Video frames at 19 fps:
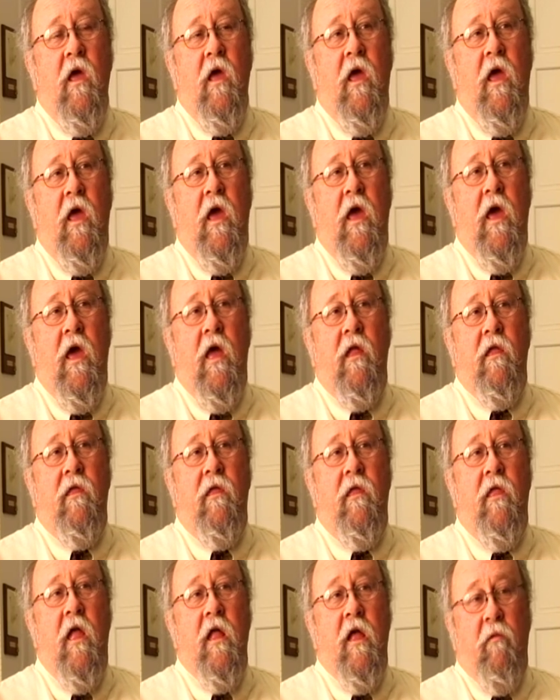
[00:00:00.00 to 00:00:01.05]
And
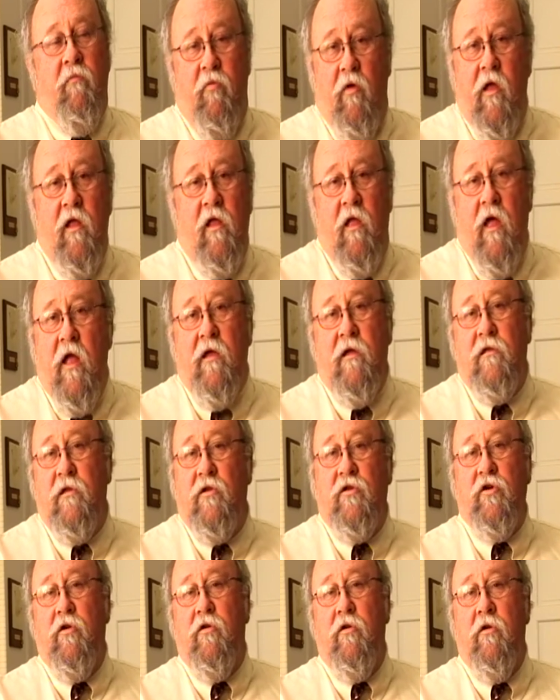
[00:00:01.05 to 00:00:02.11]
then I played a lot as a
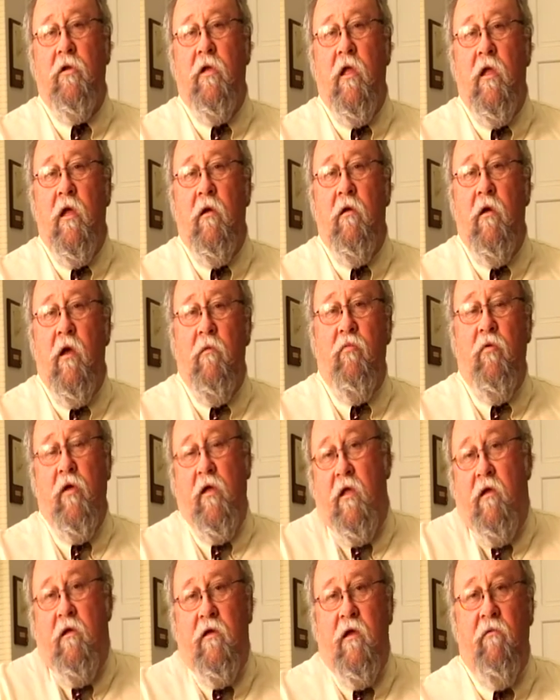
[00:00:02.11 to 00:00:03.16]
junior, and then I
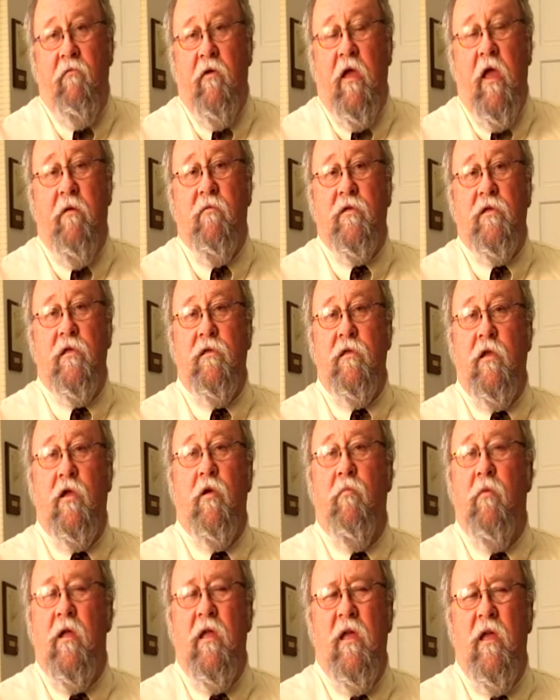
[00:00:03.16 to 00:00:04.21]
played every game as a
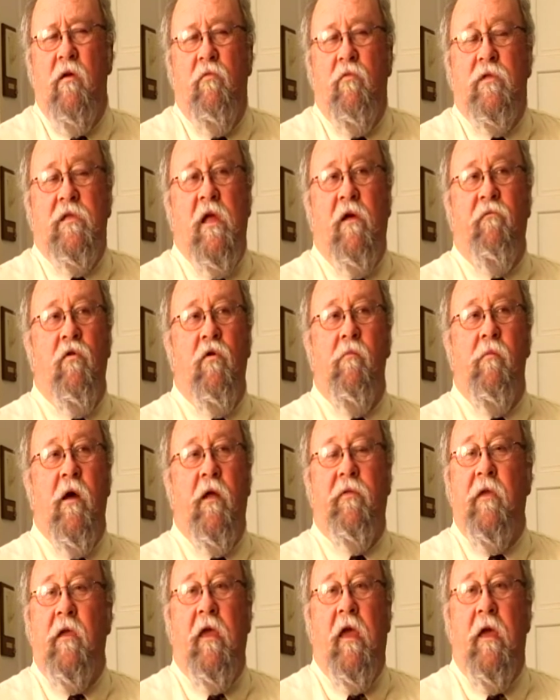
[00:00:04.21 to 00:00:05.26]
senior. But it was never
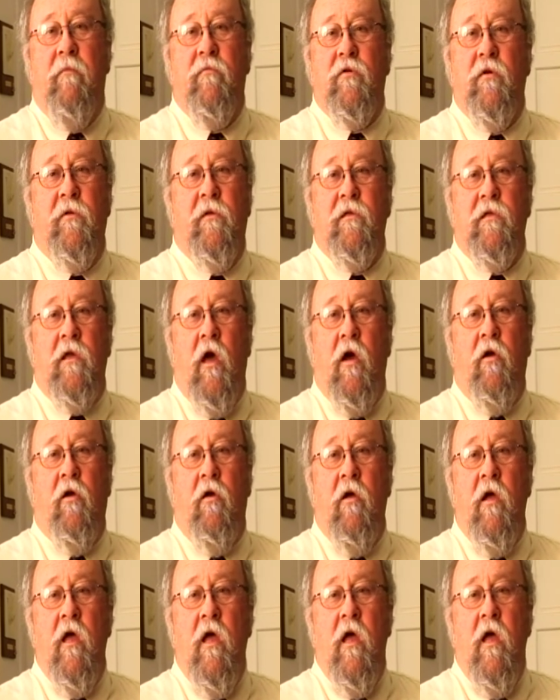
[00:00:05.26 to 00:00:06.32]
about the games or the
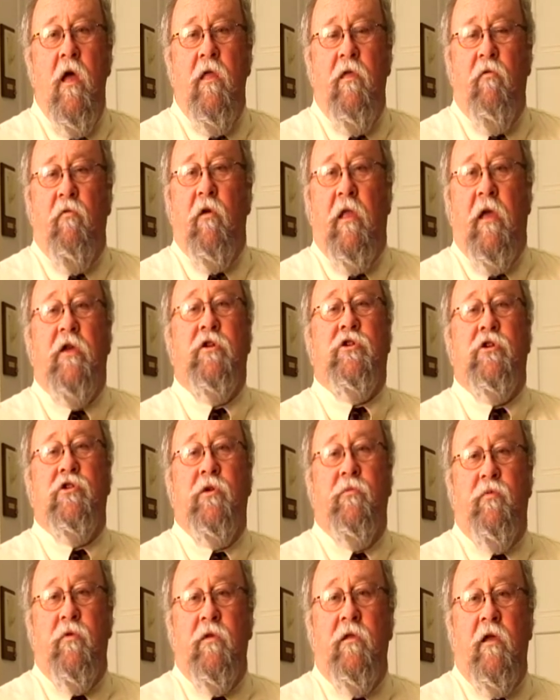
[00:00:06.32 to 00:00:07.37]
soccer. The
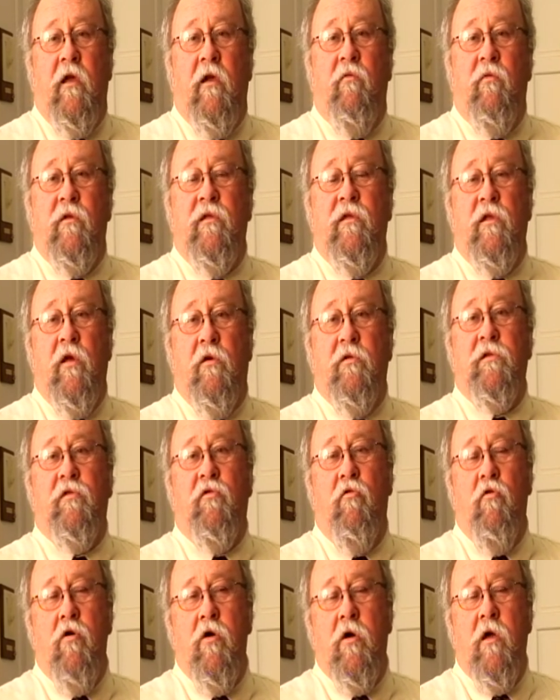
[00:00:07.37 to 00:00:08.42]
relationship with Deke was so
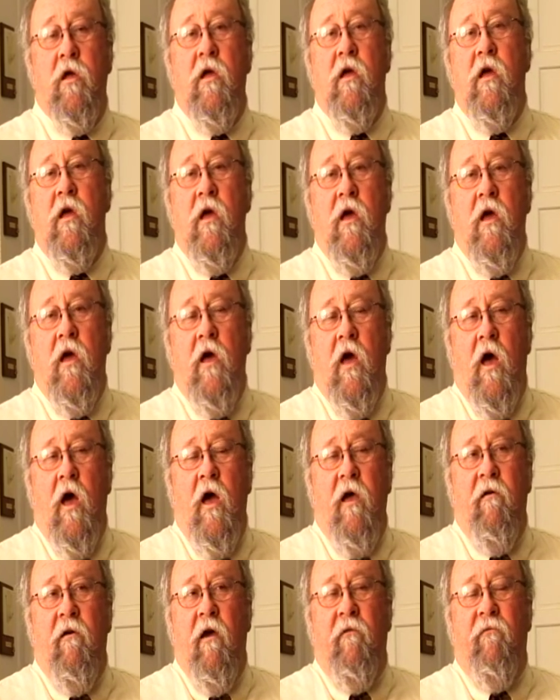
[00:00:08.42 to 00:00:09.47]
strong.
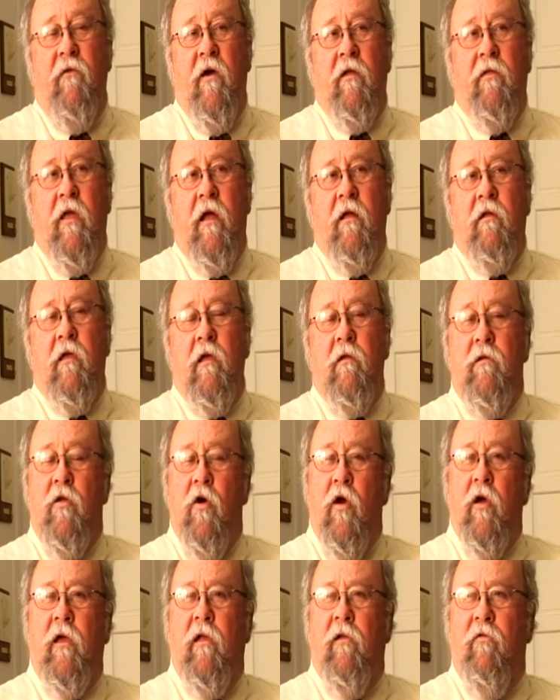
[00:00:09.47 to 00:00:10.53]
I found out in
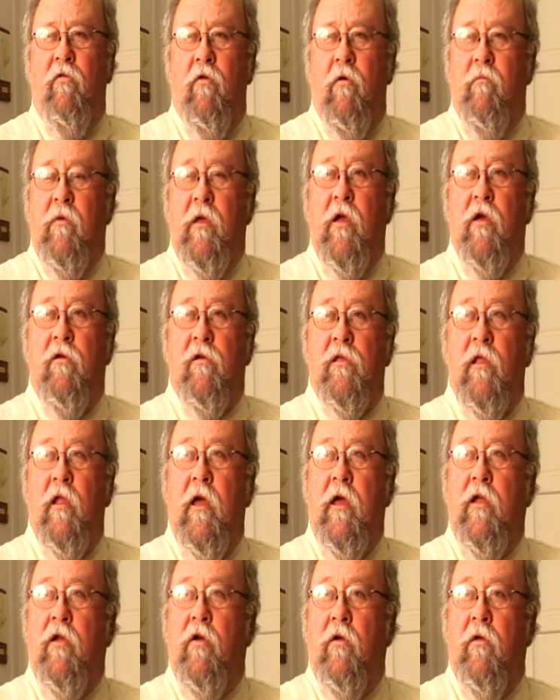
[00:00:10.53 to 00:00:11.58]
talking to him years
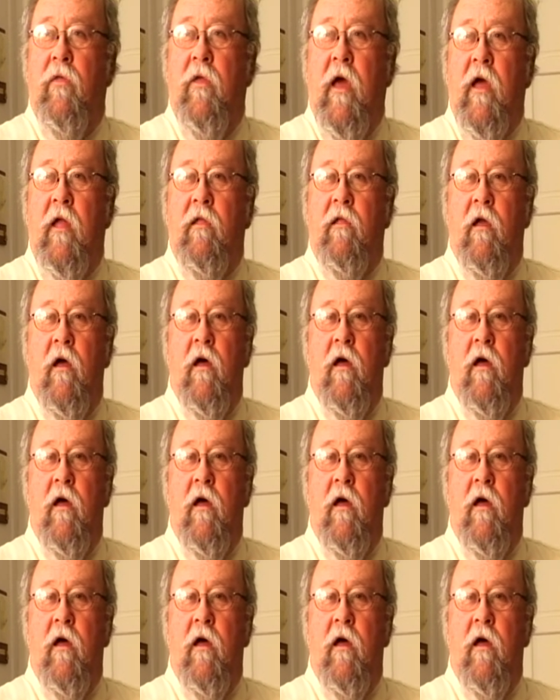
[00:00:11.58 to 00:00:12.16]
later that